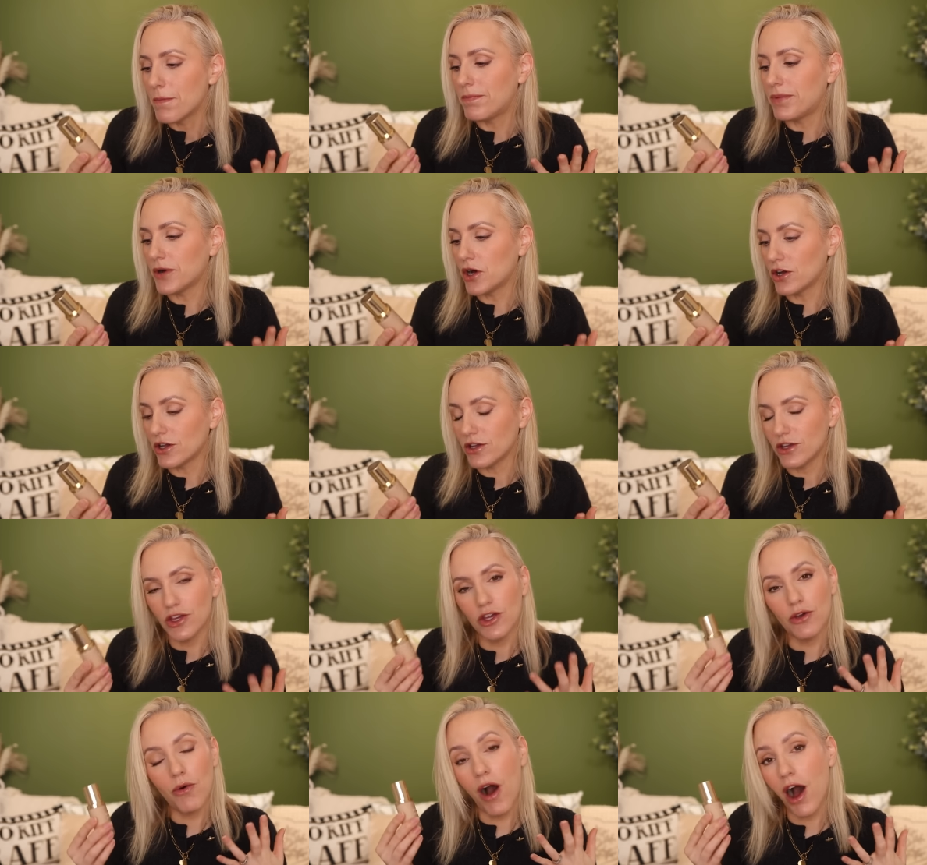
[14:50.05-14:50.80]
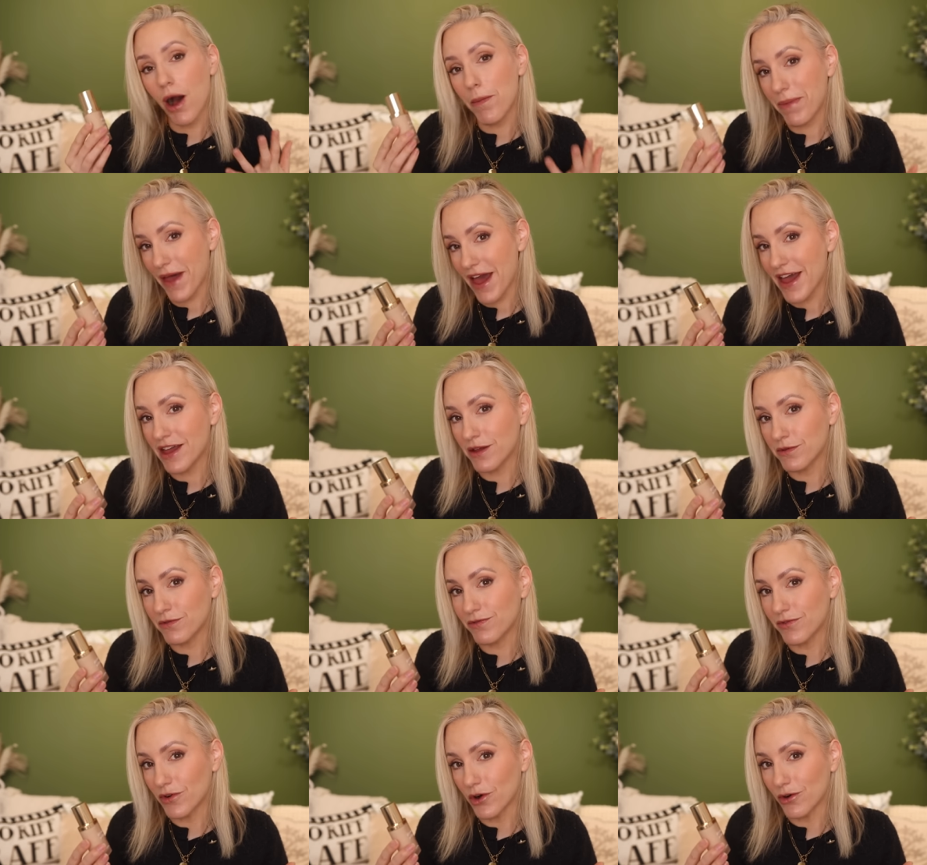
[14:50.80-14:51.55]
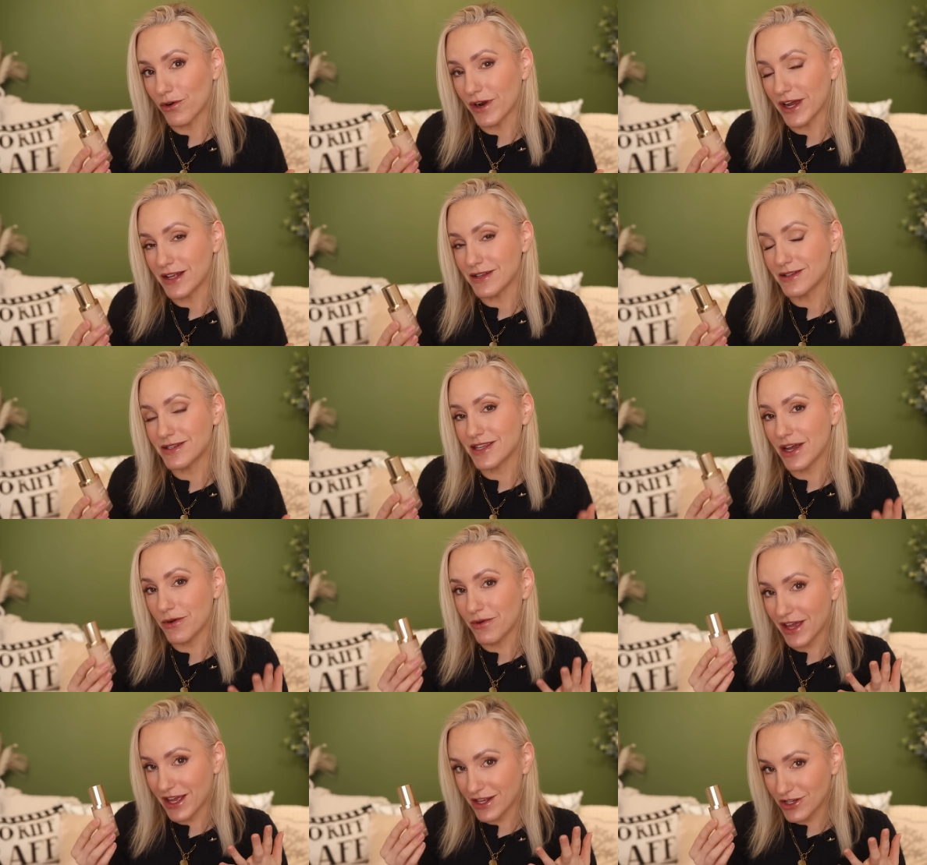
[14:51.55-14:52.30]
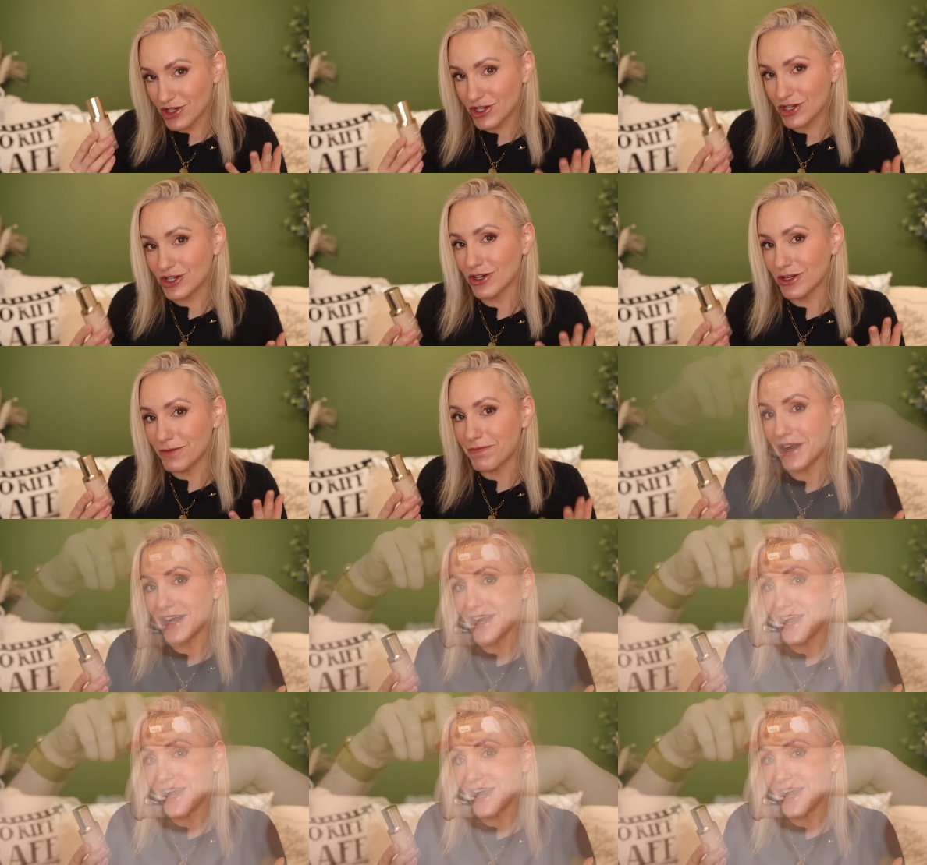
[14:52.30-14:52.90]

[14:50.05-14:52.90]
but you are paying for it, so it should be